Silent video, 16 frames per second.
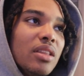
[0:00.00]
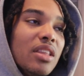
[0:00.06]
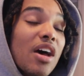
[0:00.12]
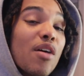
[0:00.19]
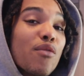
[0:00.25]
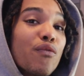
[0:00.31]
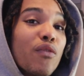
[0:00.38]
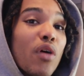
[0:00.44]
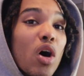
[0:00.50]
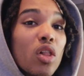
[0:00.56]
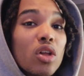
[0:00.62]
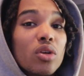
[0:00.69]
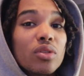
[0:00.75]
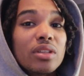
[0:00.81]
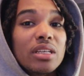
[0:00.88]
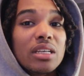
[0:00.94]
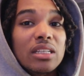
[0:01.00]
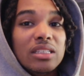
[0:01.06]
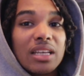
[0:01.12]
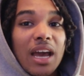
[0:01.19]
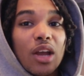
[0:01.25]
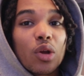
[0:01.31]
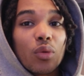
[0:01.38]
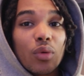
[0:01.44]
that follow the
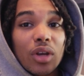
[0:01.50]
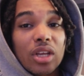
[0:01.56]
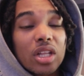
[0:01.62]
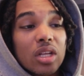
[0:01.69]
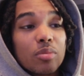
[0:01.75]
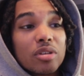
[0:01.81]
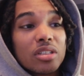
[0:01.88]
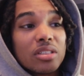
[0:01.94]
exact curriculum,